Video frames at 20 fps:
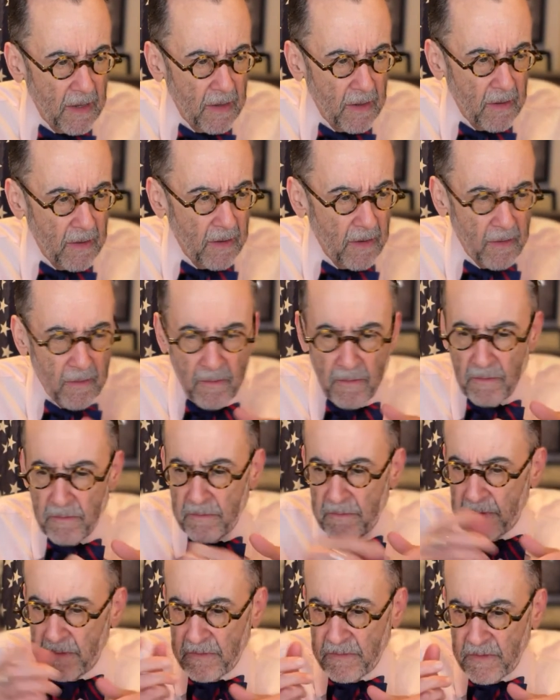Uh,
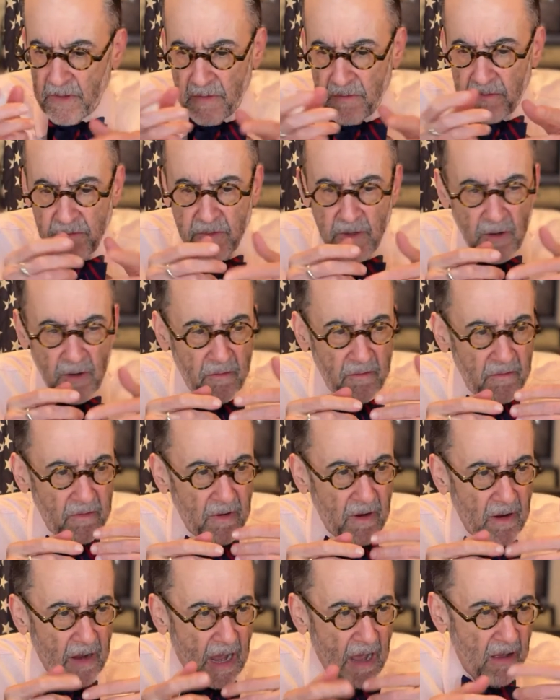you know,
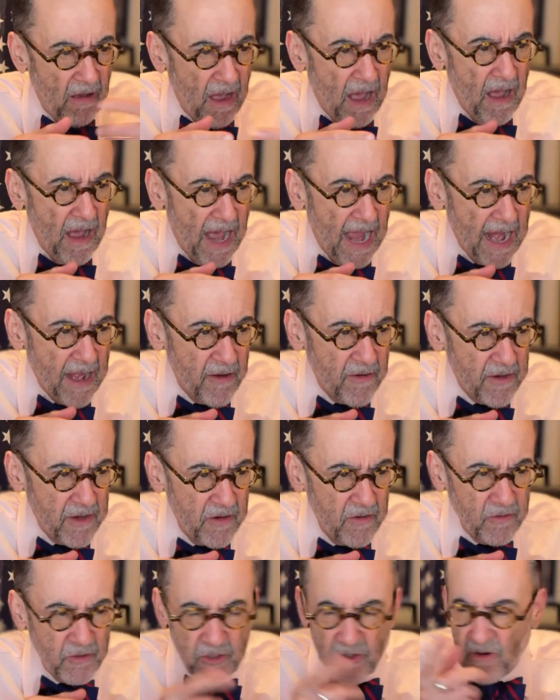I'll I'll hire
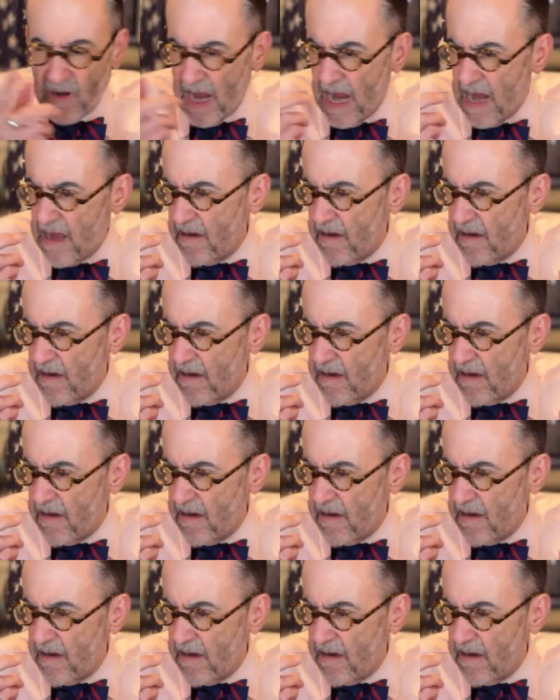you. Sure, hire